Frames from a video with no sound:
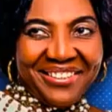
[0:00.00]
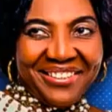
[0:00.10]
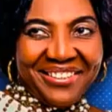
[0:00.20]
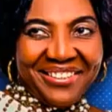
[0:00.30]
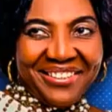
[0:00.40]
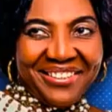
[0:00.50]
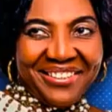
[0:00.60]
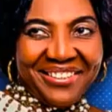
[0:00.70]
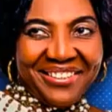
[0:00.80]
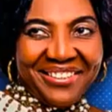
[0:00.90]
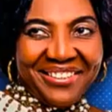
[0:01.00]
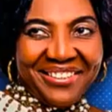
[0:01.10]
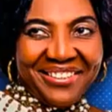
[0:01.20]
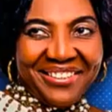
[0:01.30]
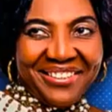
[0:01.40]

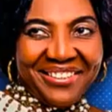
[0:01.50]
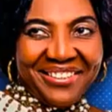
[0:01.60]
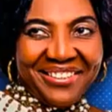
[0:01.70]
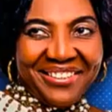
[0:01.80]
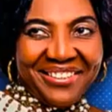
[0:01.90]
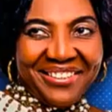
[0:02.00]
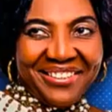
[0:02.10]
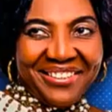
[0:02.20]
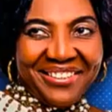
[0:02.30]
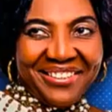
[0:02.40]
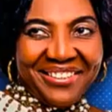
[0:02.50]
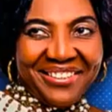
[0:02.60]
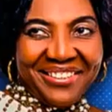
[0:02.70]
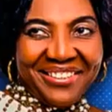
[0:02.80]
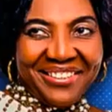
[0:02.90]

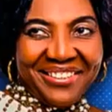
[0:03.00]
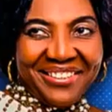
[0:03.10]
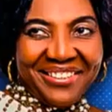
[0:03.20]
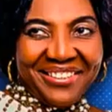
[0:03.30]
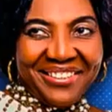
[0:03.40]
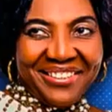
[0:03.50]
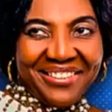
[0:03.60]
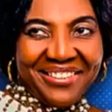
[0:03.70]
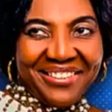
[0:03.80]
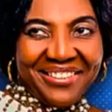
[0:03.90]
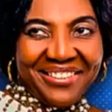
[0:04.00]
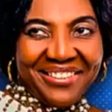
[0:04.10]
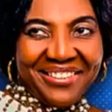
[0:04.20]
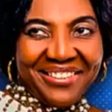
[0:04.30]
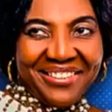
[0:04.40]

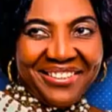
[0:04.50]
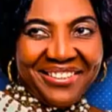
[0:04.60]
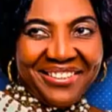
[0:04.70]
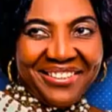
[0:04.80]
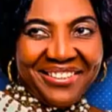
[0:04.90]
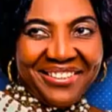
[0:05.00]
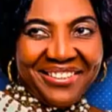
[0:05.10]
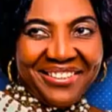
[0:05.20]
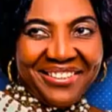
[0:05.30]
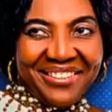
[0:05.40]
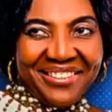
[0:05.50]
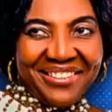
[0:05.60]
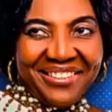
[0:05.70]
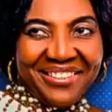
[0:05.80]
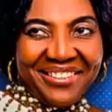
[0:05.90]

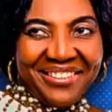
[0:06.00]
This is a still picture; no speech is visible.